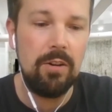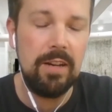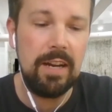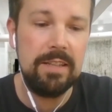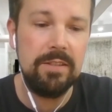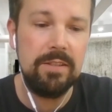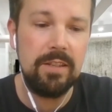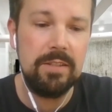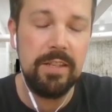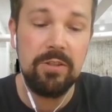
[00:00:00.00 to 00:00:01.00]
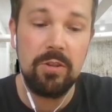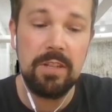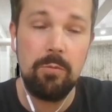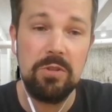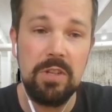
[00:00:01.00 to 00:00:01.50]
and Diton that
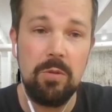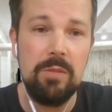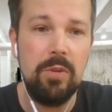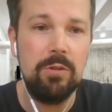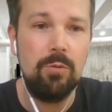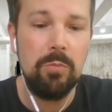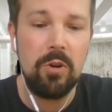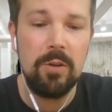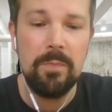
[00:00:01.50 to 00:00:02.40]
was acquired by Groupon.